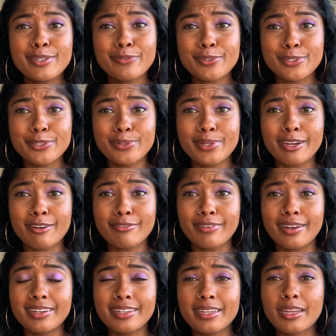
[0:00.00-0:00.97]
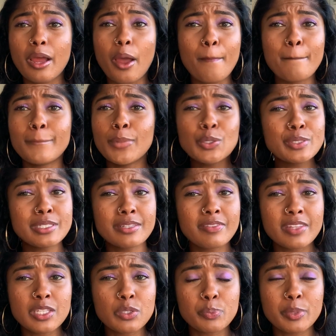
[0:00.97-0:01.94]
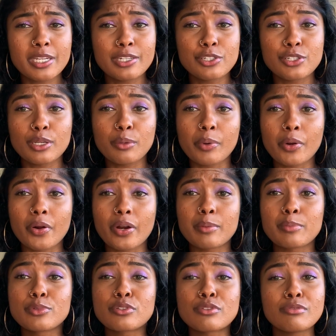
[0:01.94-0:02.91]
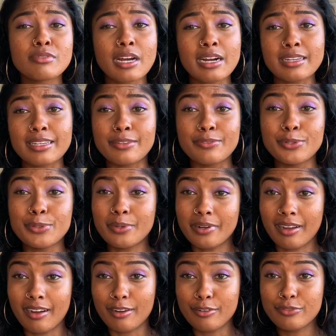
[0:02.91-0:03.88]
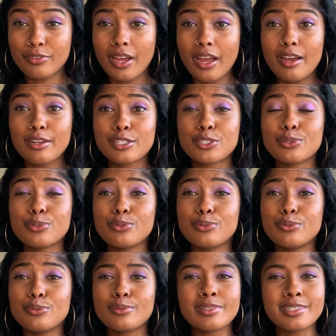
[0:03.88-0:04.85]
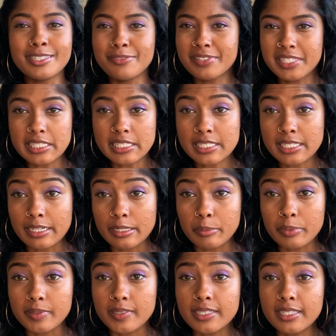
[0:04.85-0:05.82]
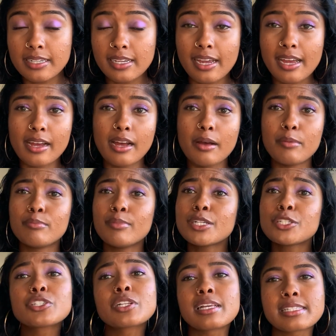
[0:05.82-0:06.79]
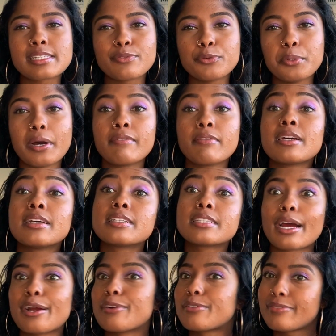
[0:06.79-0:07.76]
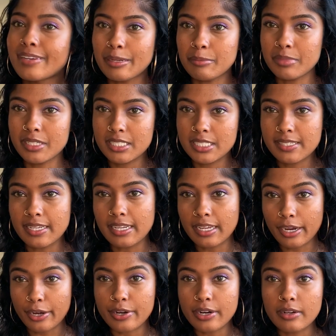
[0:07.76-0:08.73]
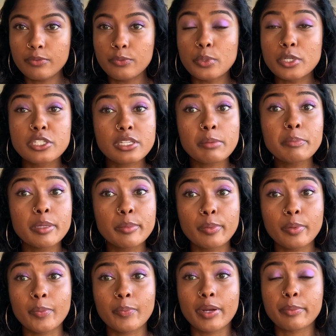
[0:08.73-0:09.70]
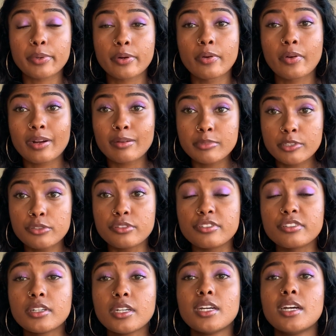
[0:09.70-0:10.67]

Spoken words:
if you do get funding, most of these PhD programs do not give you enough to live sustainably, much less if you have an entire family to take care of, which some people in my program do.